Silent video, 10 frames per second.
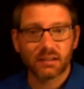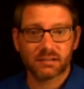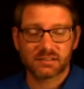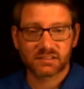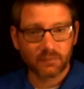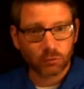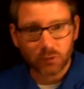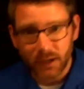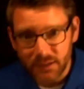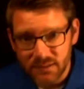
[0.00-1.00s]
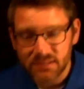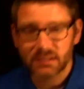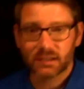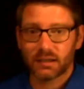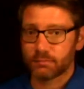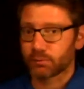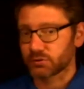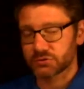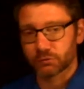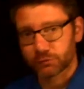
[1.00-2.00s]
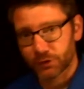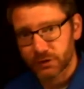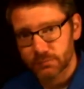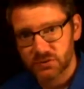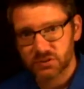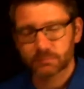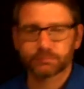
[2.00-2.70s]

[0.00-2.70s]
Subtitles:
in civil rights, in personal freedoms.